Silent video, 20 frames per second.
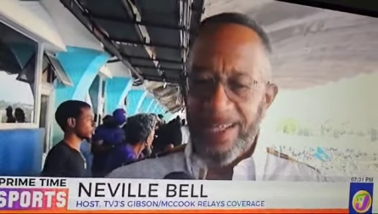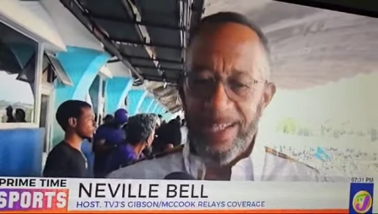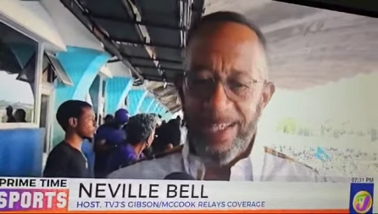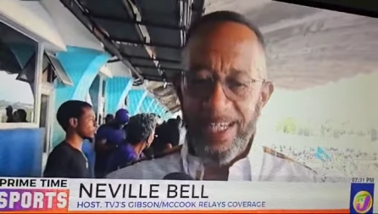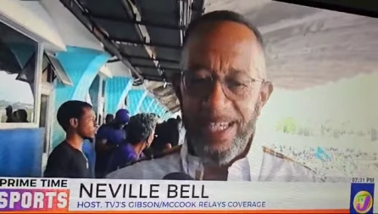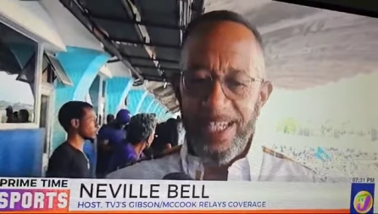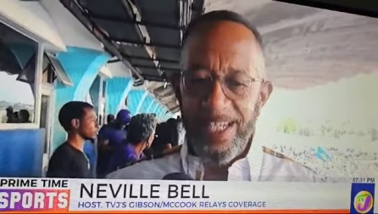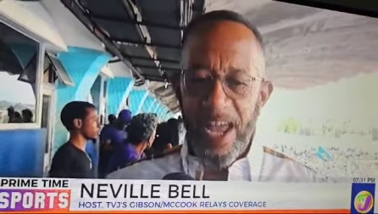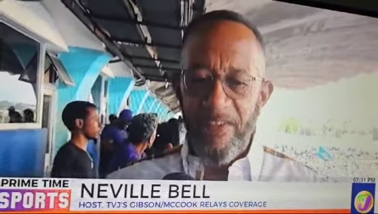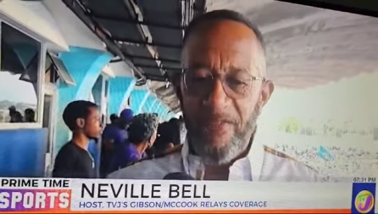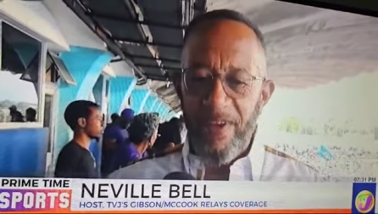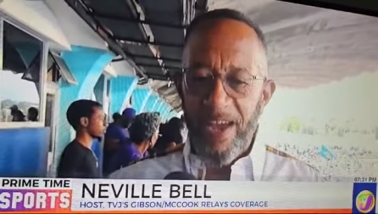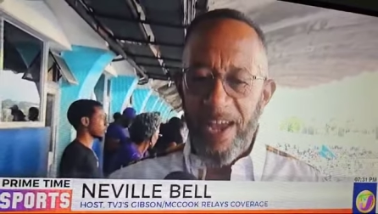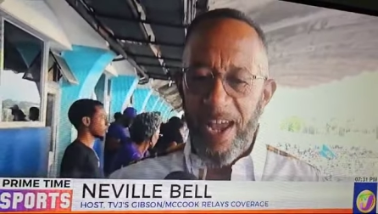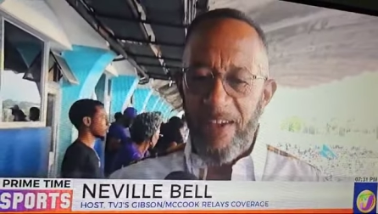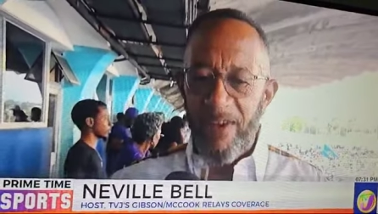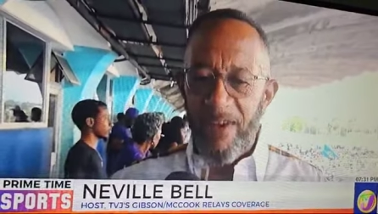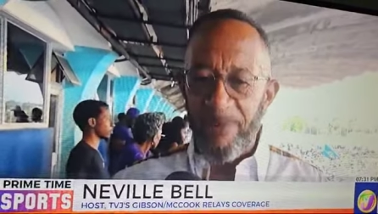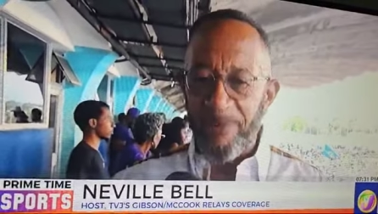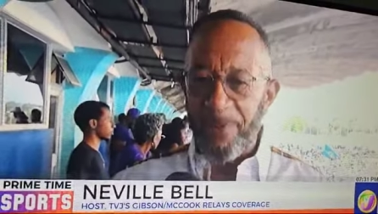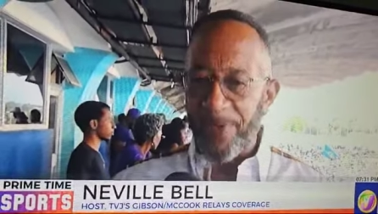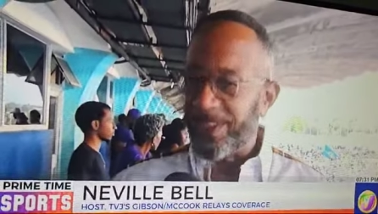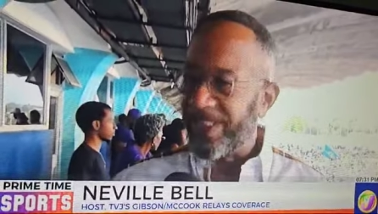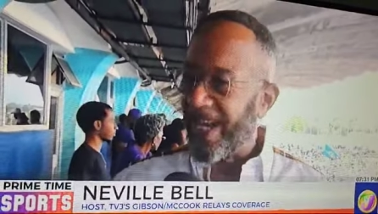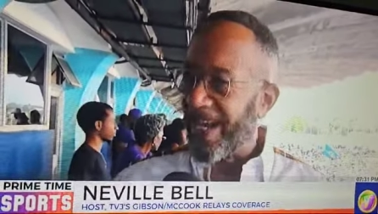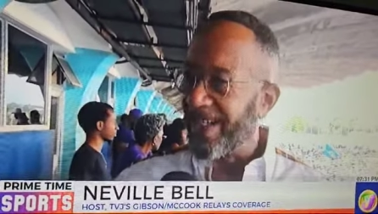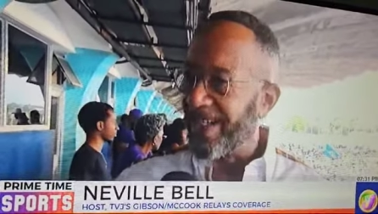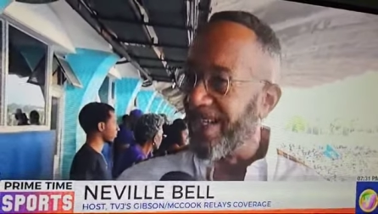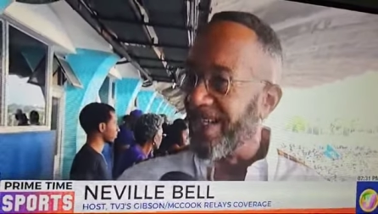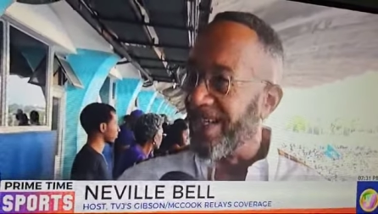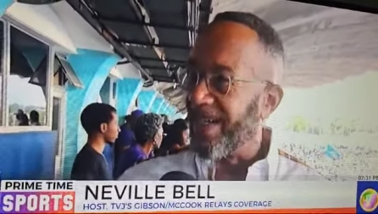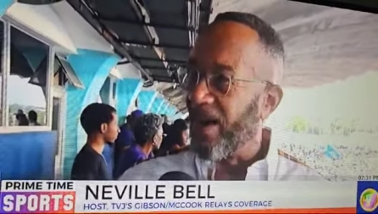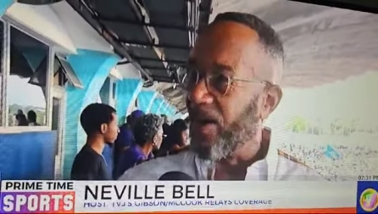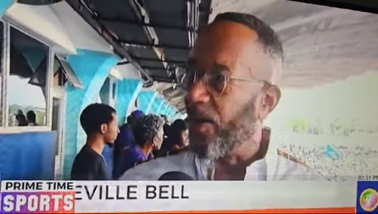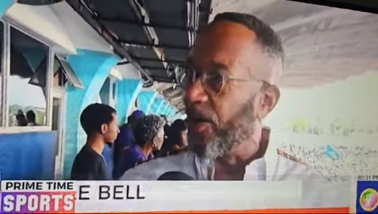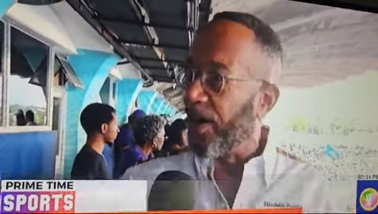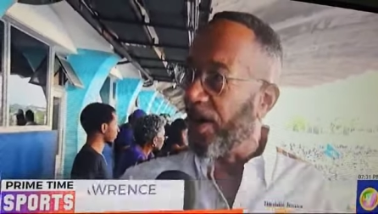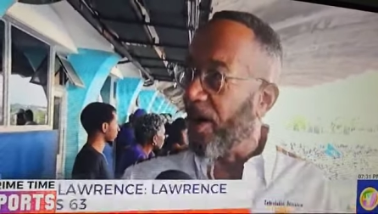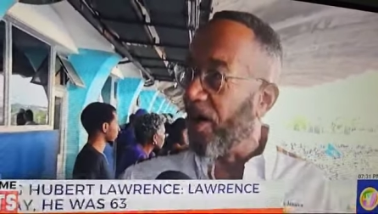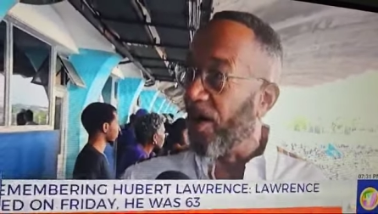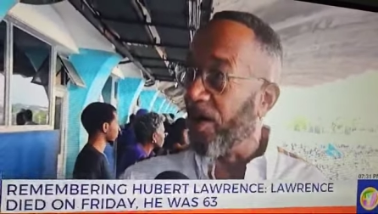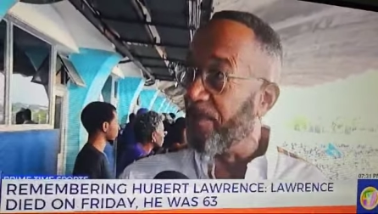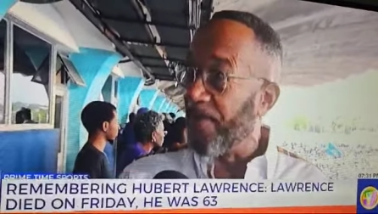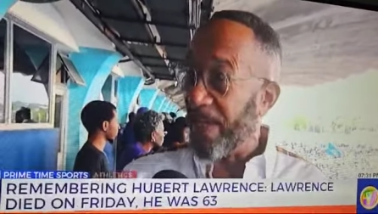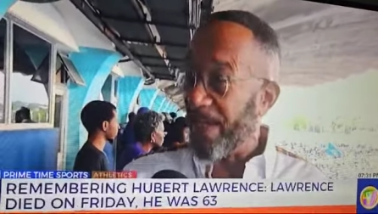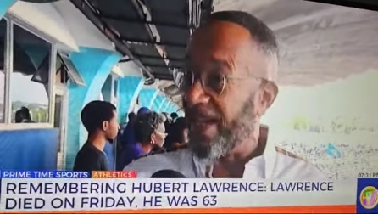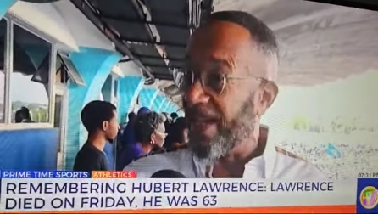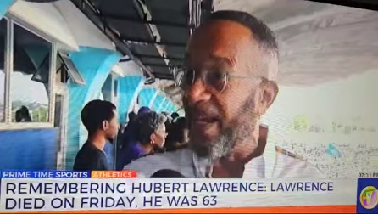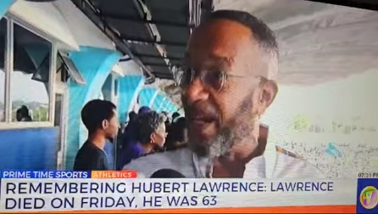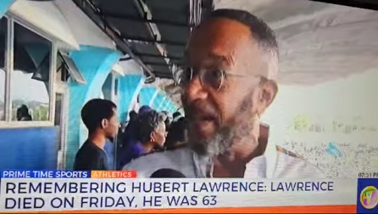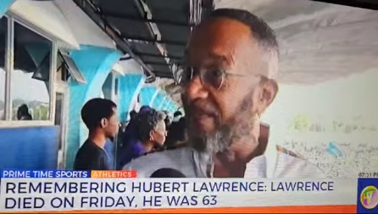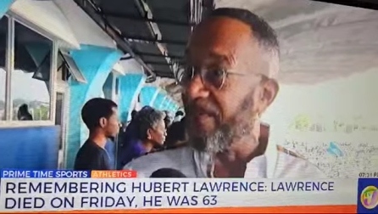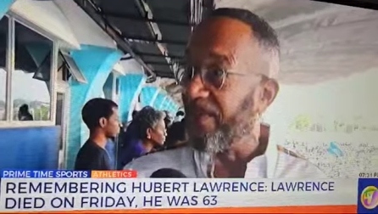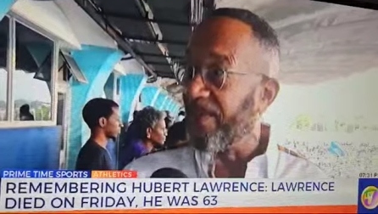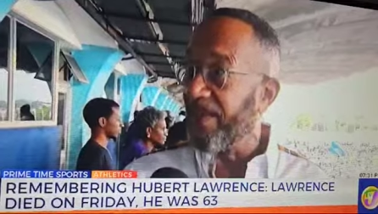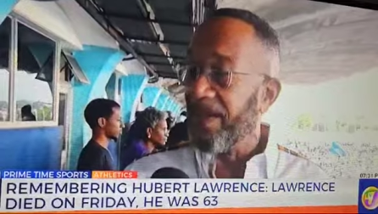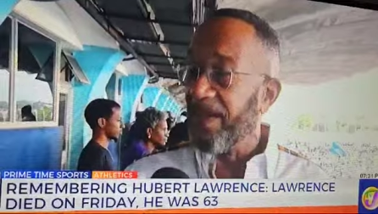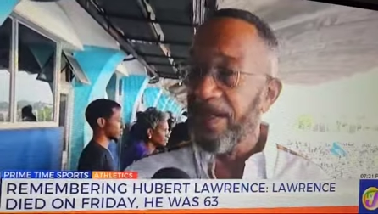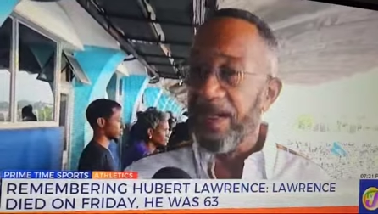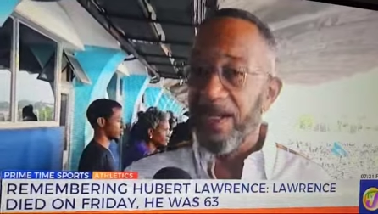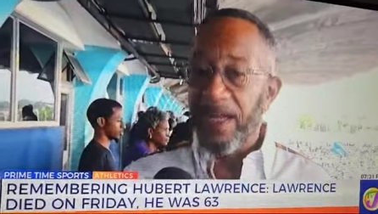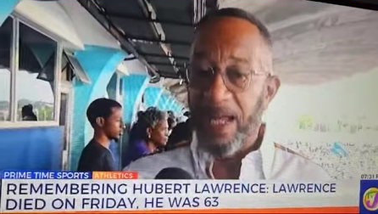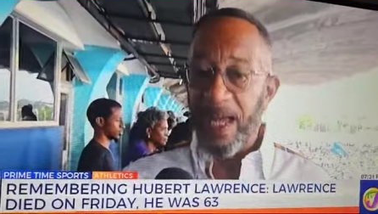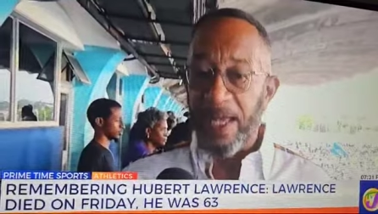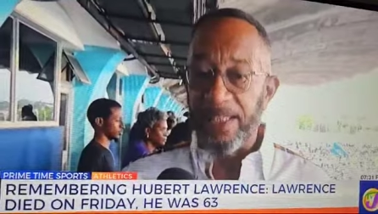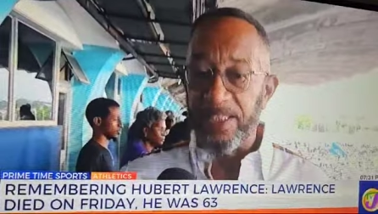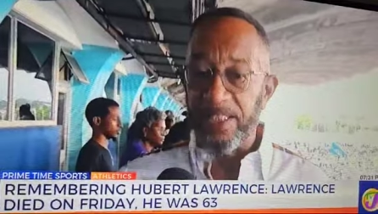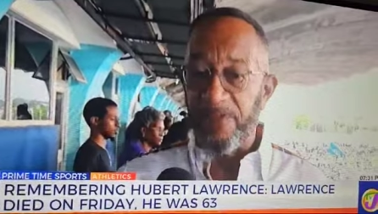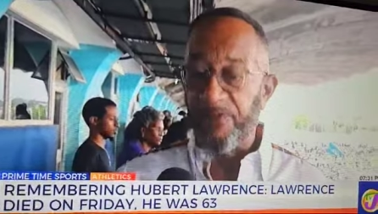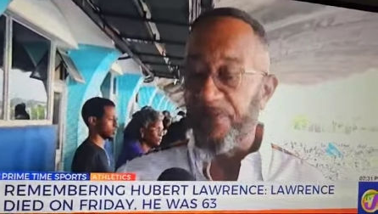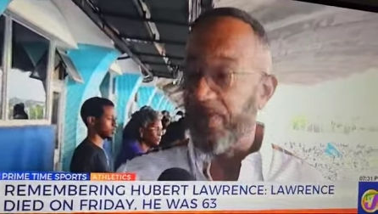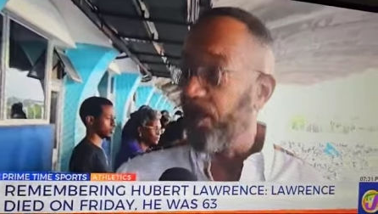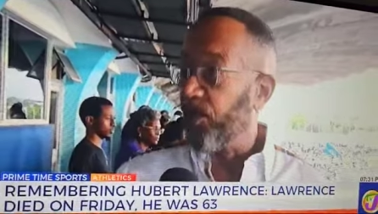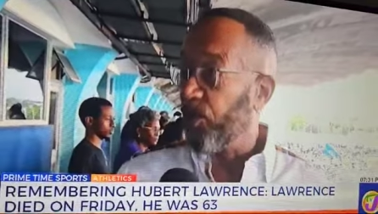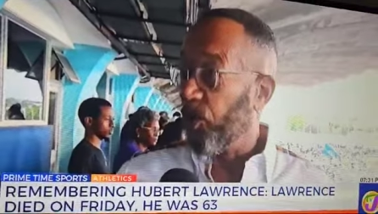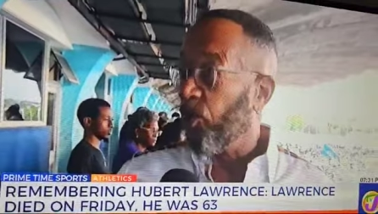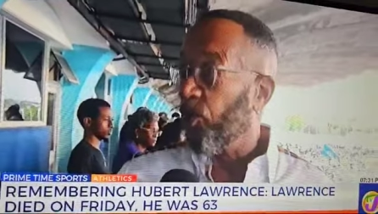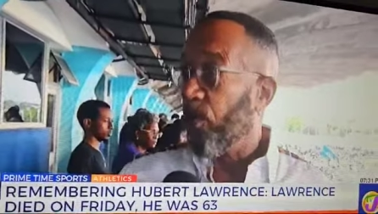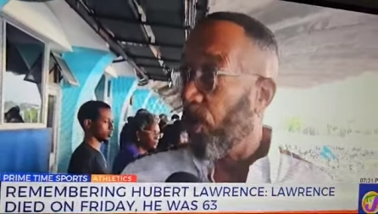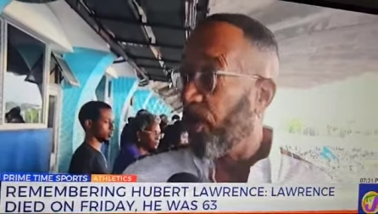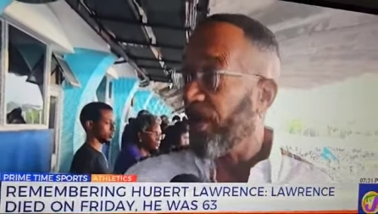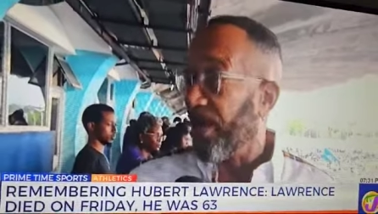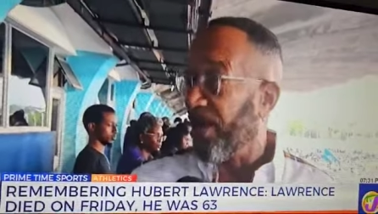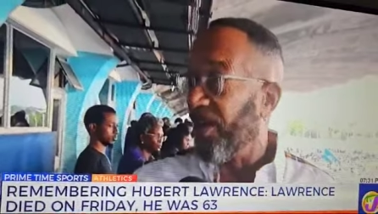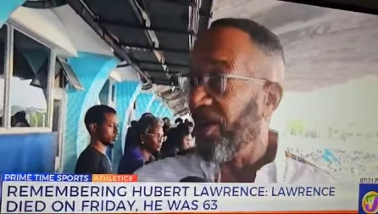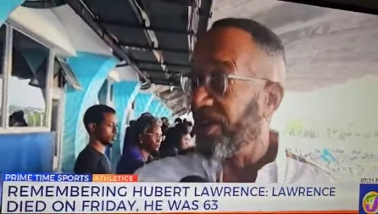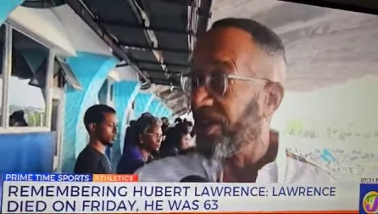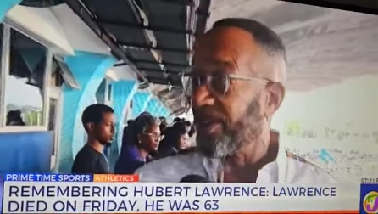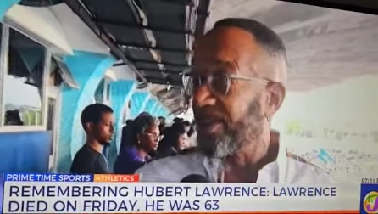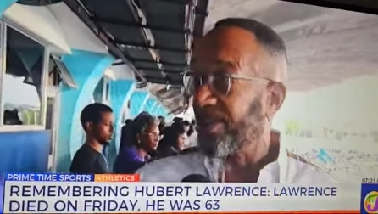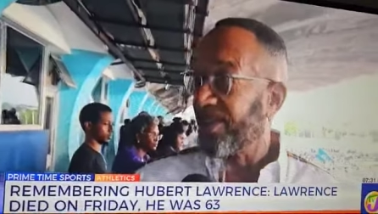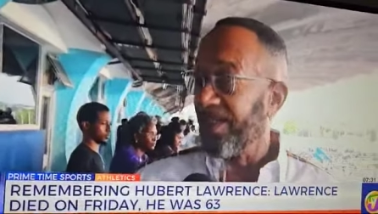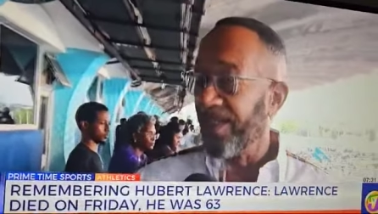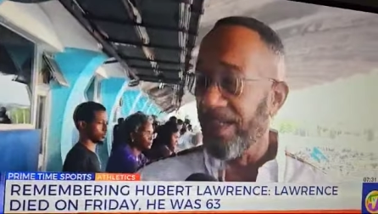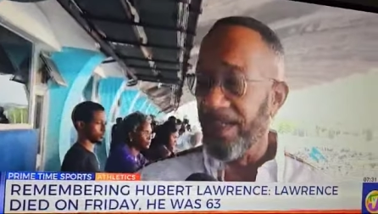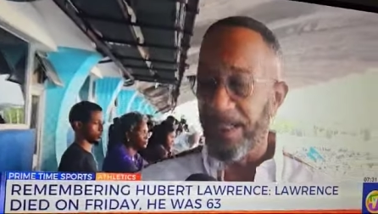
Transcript: he never ever pretended or, or behaved as if he knew more than us.